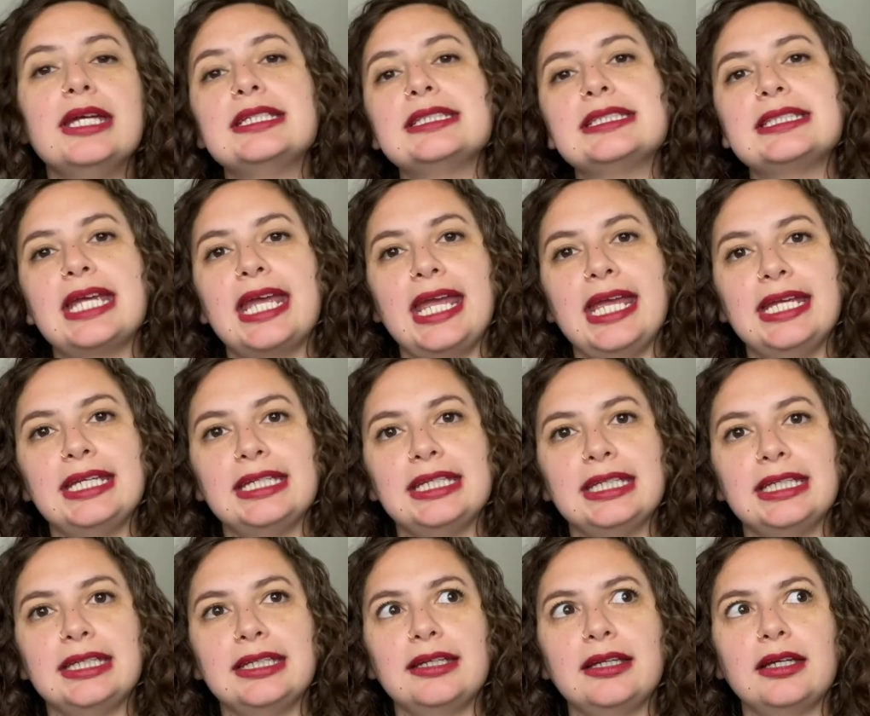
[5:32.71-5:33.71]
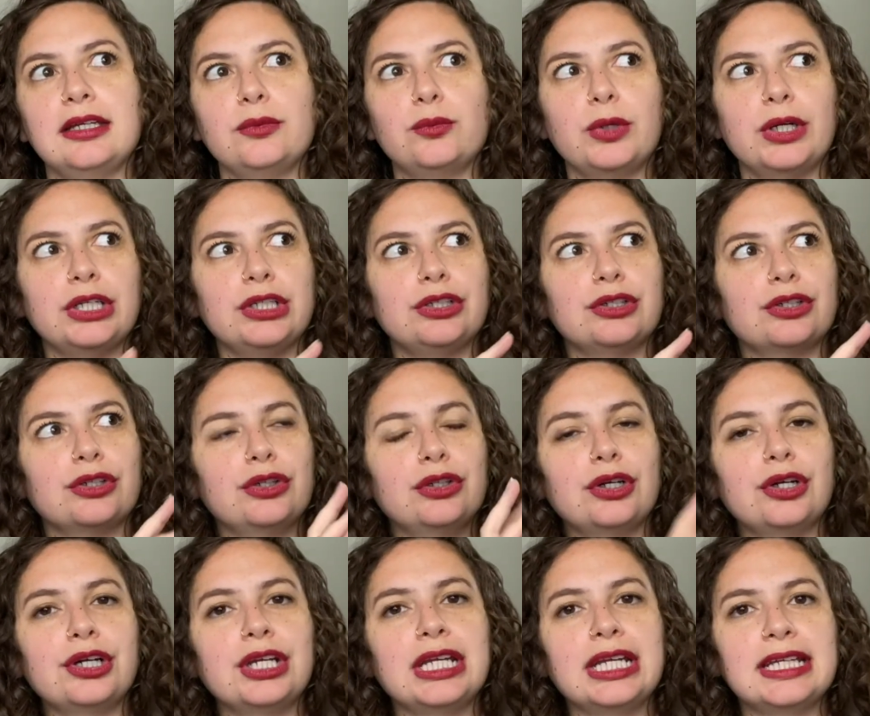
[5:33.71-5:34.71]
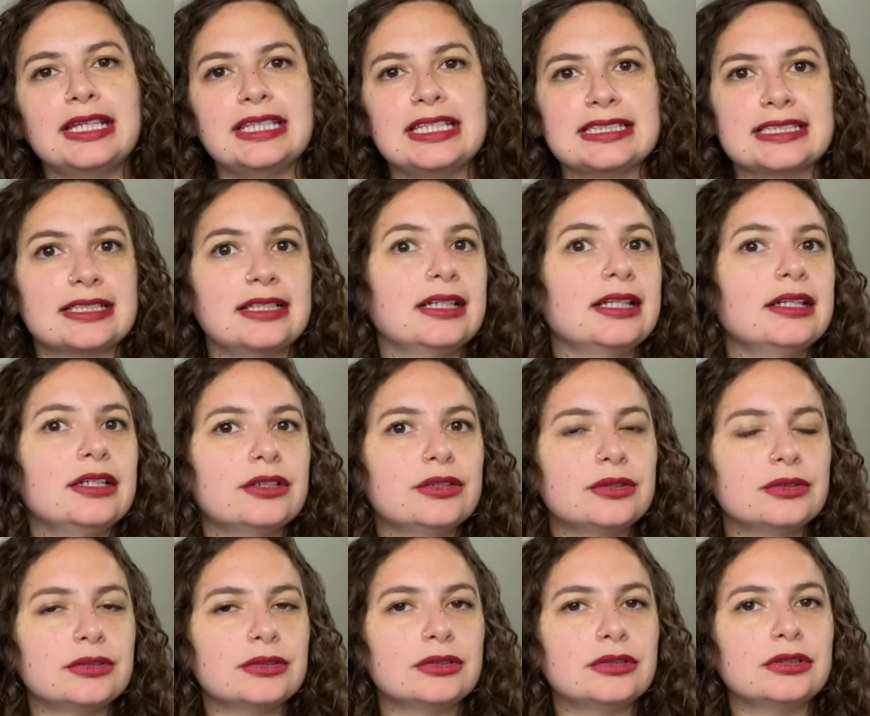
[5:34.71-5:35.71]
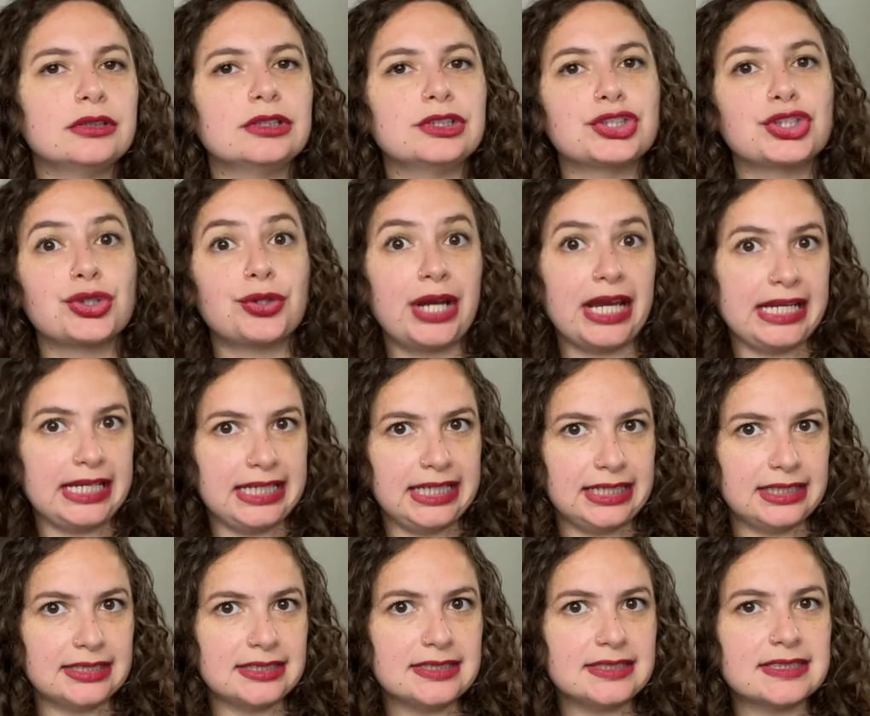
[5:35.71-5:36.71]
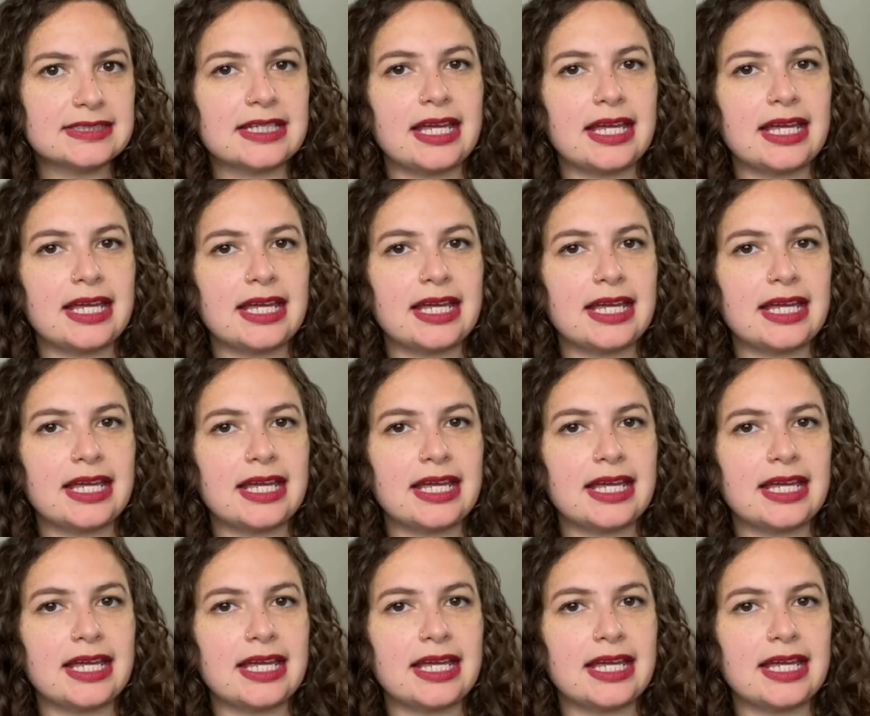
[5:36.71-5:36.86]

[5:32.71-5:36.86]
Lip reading: taking what you're learning in these clinical trainings